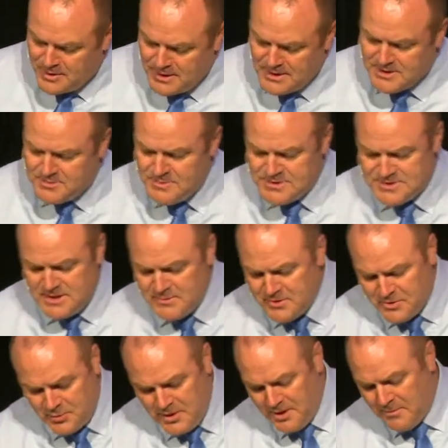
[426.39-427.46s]
intimacy
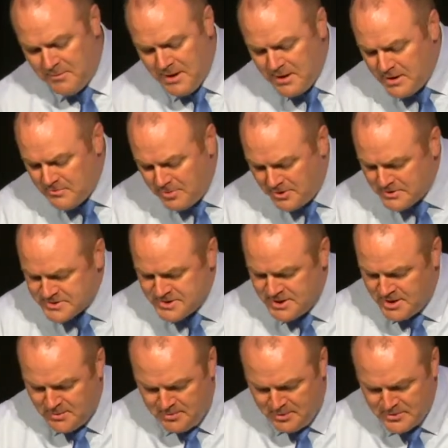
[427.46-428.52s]
between a married person
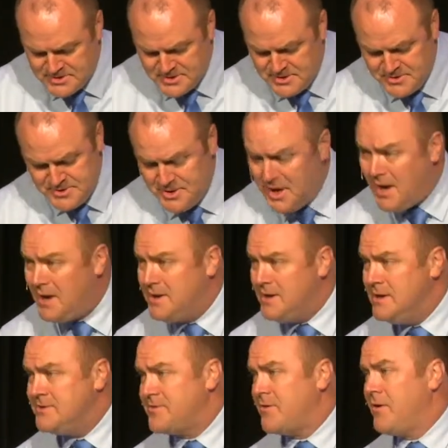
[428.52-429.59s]
and a person who's not
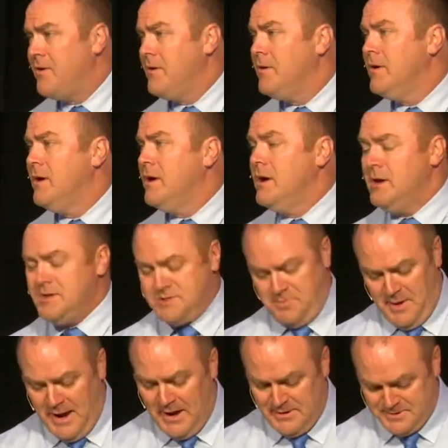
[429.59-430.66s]
his or her
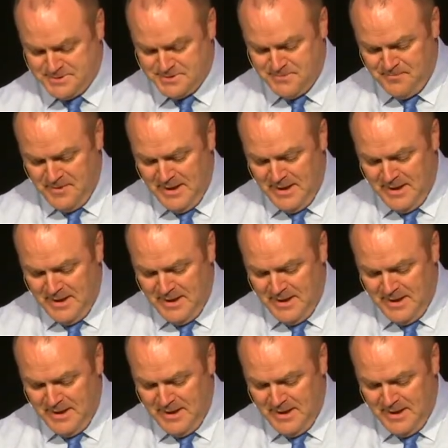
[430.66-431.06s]
spouse.